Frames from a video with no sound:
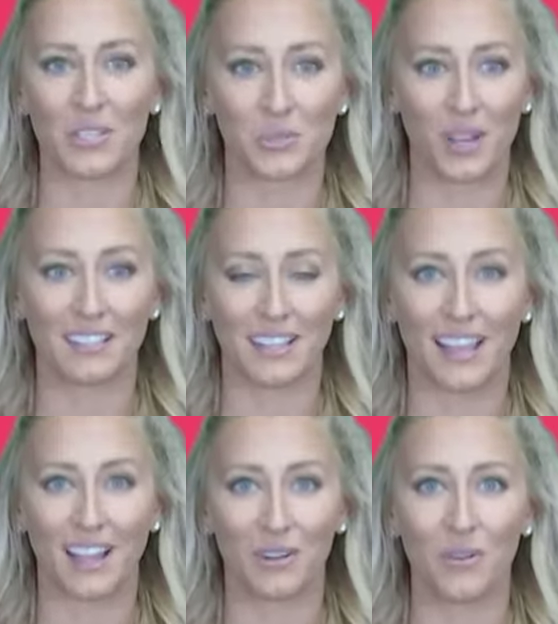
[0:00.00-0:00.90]
this right
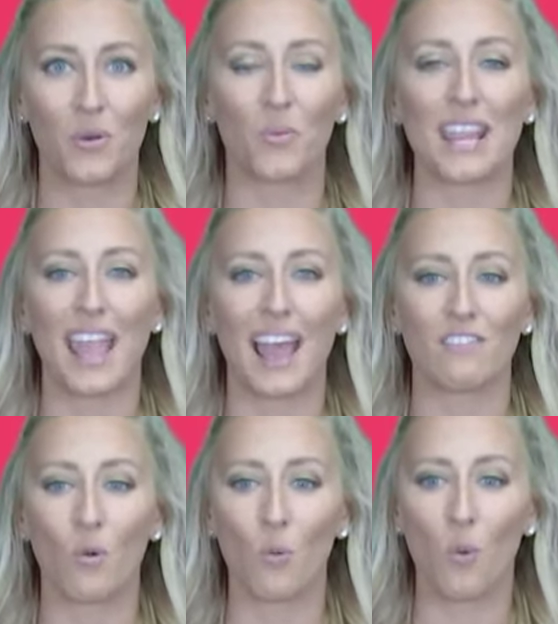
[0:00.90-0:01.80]
now. We
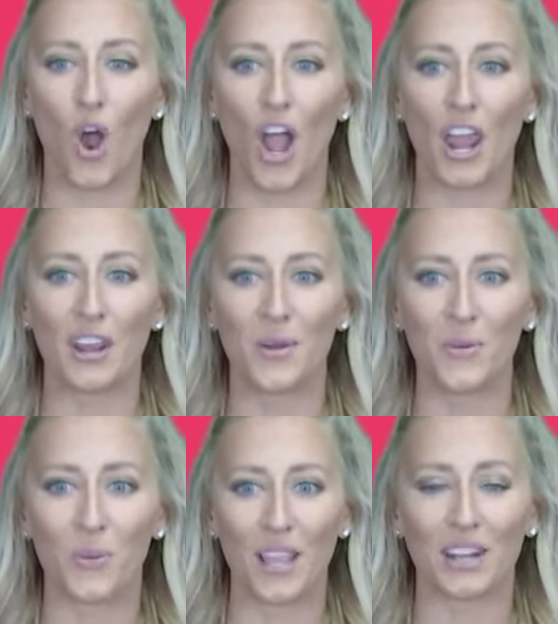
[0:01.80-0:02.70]
have one
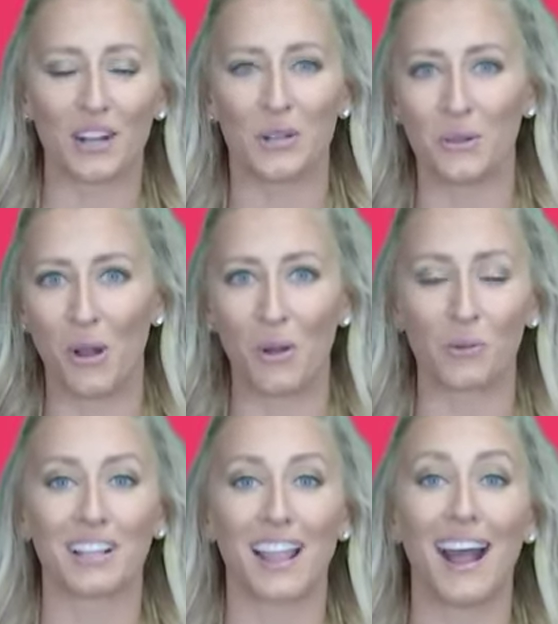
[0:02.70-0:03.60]
winner who
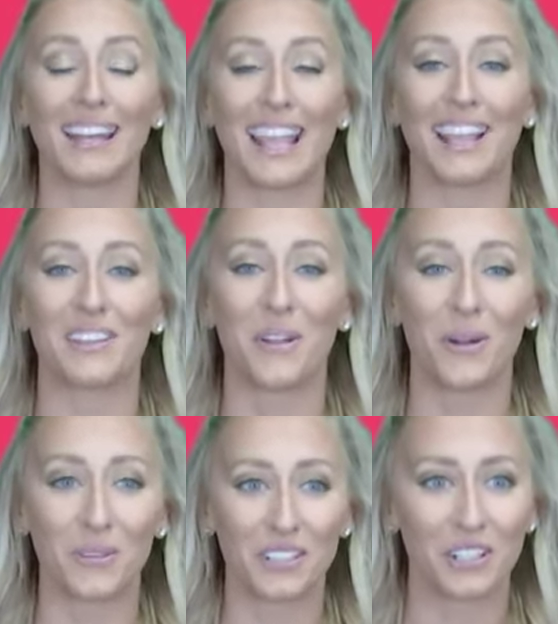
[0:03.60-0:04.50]
got
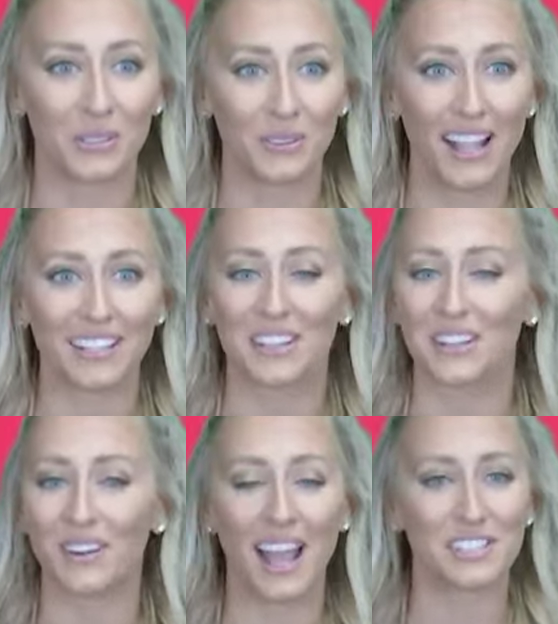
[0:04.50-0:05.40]
Angola correct.
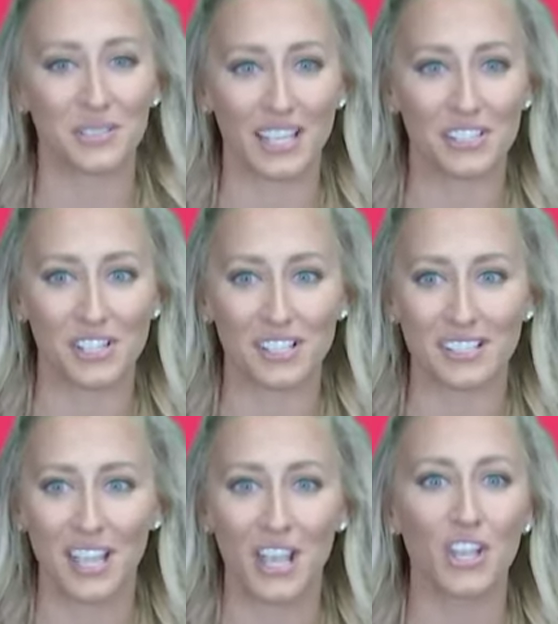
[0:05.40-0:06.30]

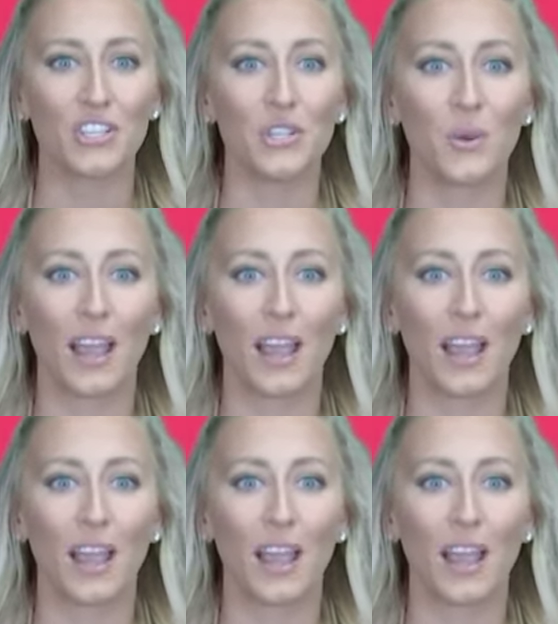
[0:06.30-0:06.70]
Congratulations. You